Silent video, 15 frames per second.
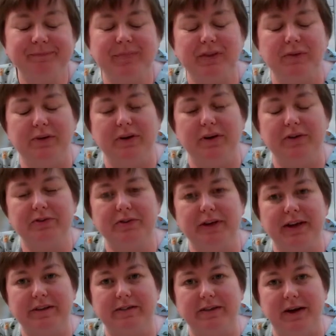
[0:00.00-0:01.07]
You can also
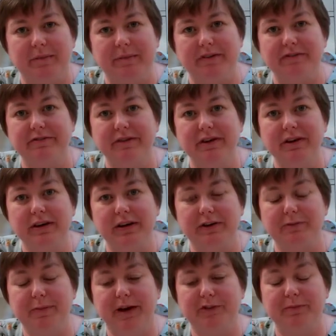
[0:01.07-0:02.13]
get
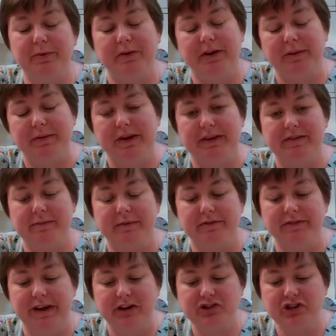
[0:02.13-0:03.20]
it's possible to get some
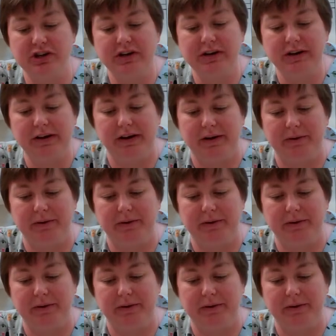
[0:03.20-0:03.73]
infection